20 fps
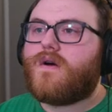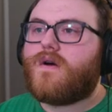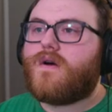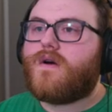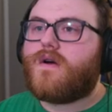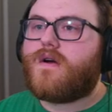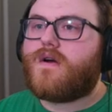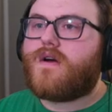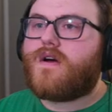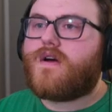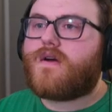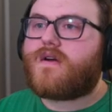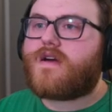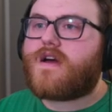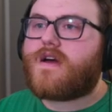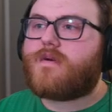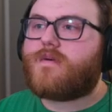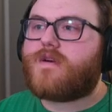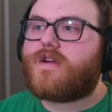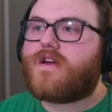Okay,
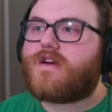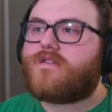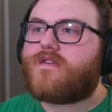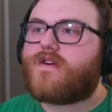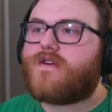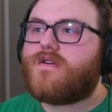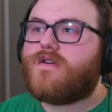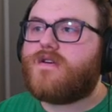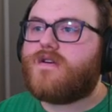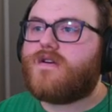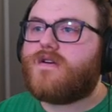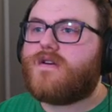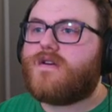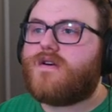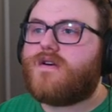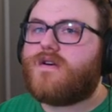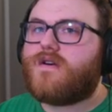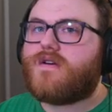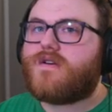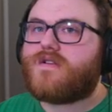whatever.
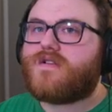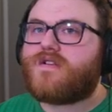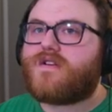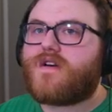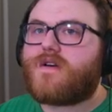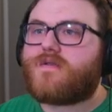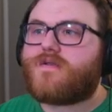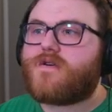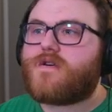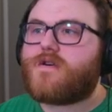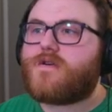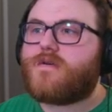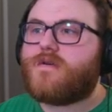Let's go through.